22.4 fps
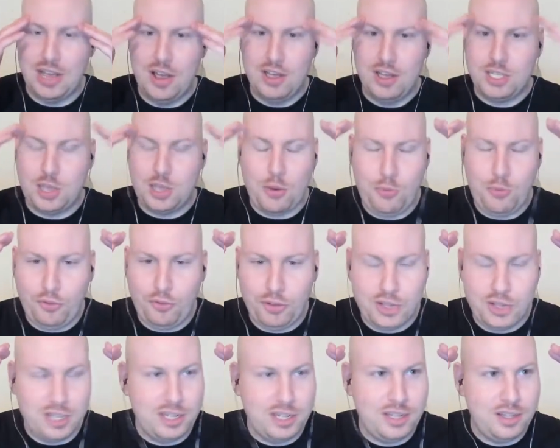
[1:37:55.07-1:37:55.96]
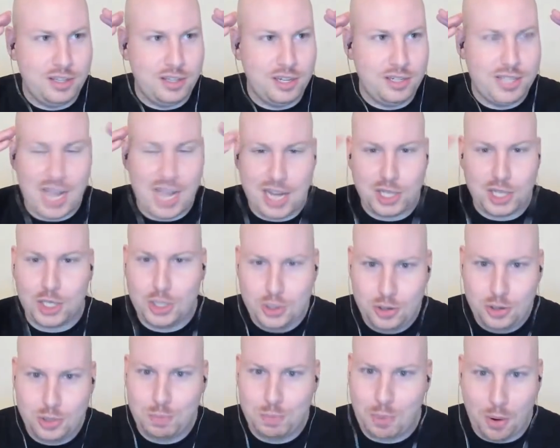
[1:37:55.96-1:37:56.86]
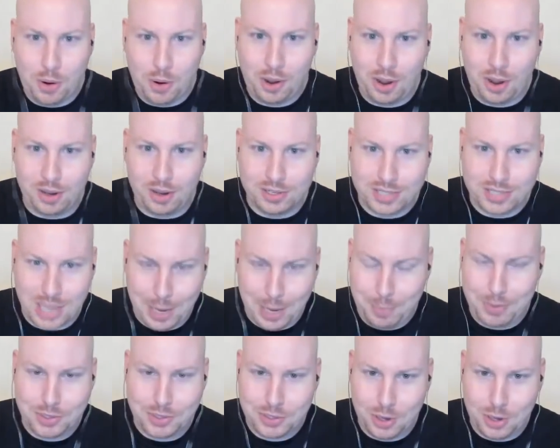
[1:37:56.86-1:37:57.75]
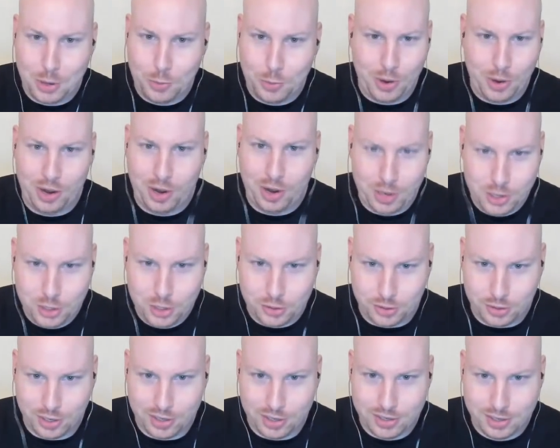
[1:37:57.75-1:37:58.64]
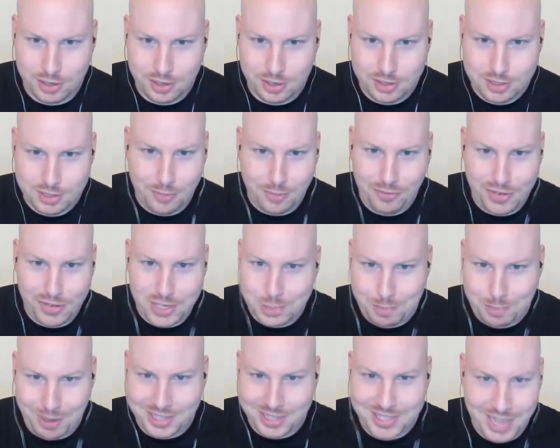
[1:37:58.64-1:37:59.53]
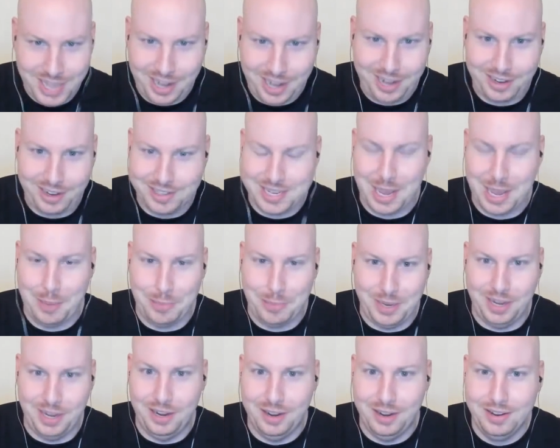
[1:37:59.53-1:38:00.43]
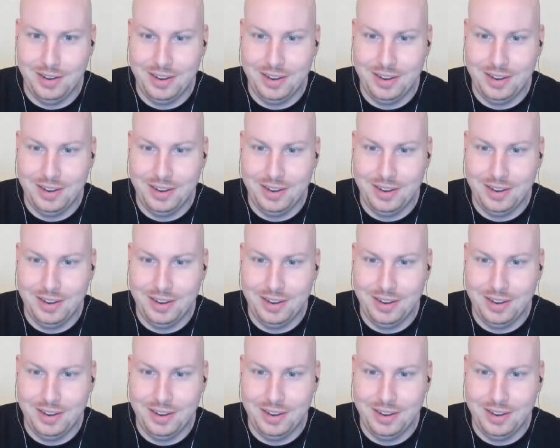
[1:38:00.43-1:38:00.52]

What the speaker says: So for the Dash News podcast, episode 100, something spectacular is happening.